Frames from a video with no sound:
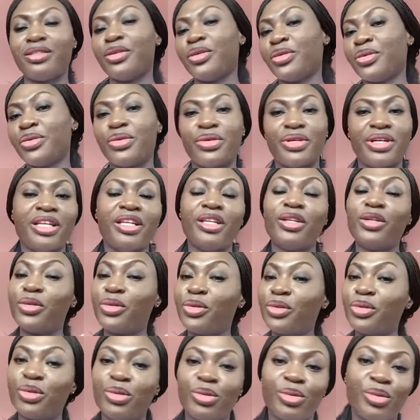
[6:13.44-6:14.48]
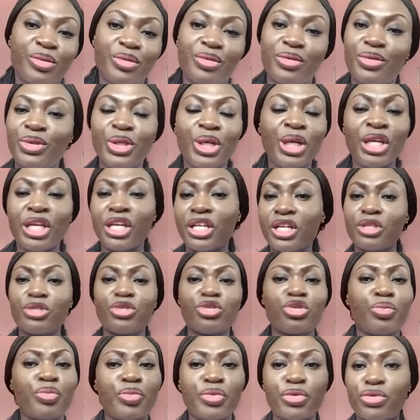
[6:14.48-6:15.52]
no, hello. You're
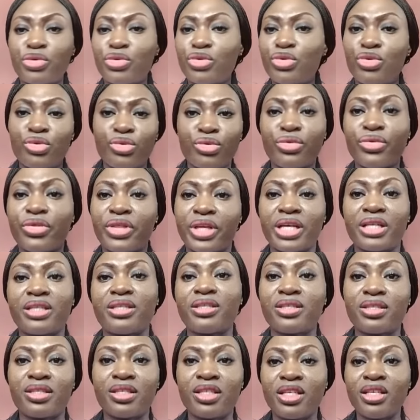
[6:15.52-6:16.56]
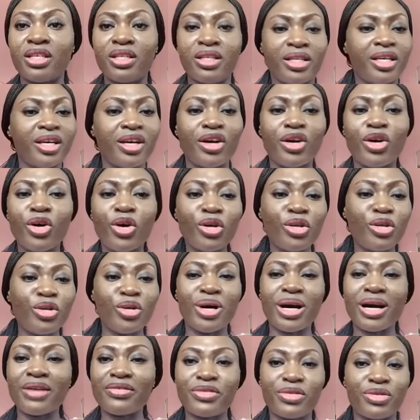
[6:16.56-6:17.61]
not supposed to do that. All
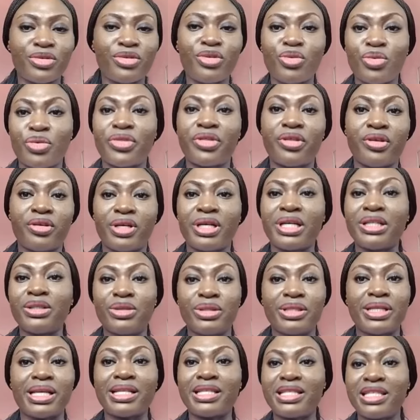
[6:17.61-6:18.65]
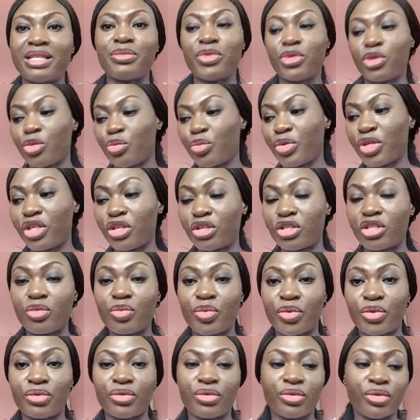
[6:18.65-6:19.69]
you have to do with your hand on that table is to pick your
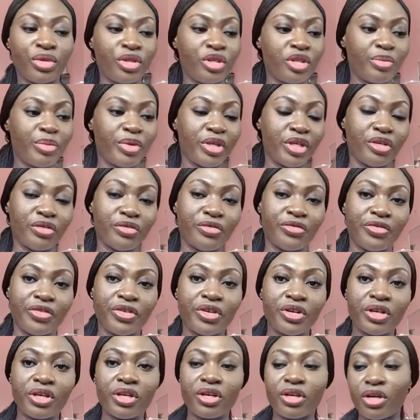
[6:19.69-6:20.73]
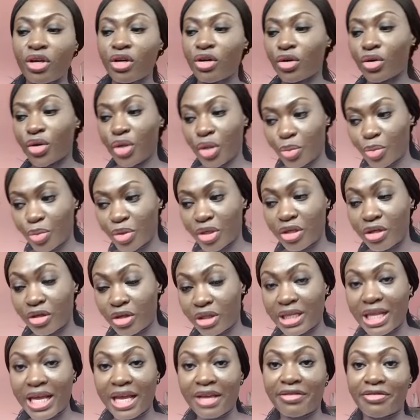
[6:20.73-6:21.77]
spoon, pick your fork, or you pick
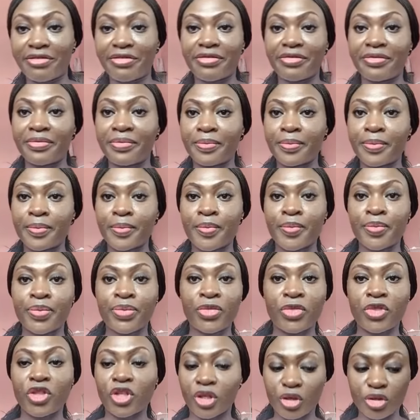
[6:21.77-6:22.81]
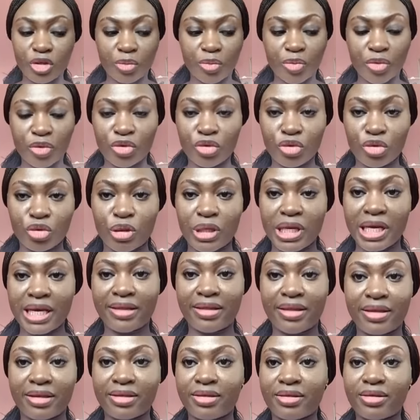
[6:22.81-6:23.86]
your knife. You're not supposed to do
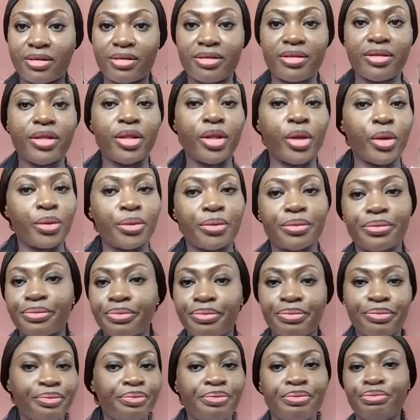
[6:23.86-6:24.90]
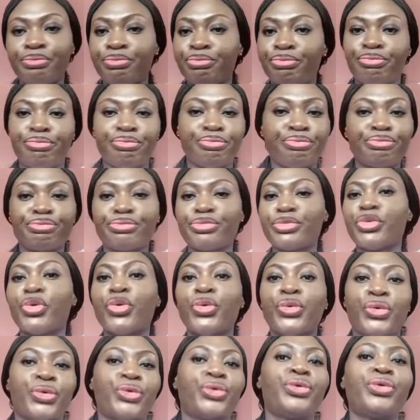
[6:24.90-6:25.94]
like this. No.
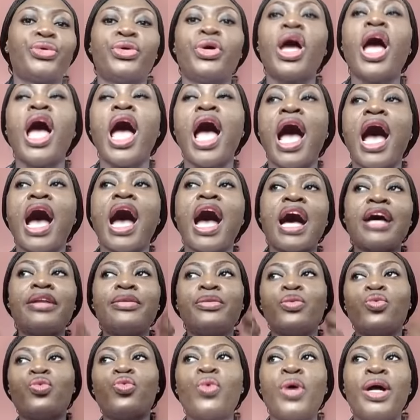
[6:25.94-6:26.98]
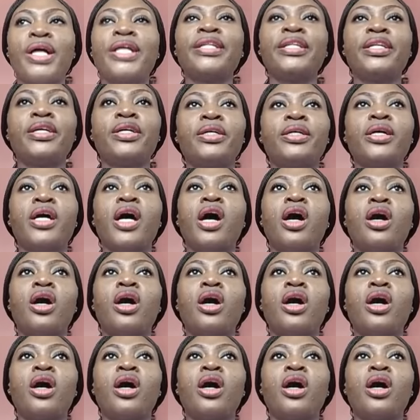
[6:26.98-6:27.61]
No. And when